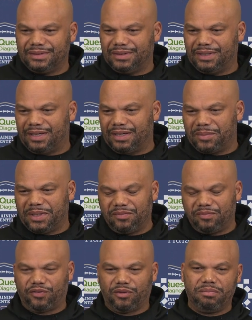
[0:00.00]
Yeah, I
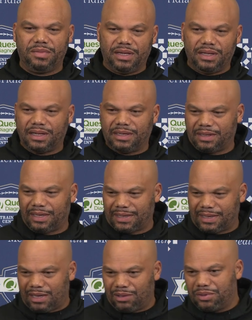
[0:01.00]
mean, for me,
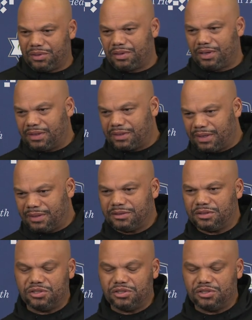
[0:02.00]
I would think that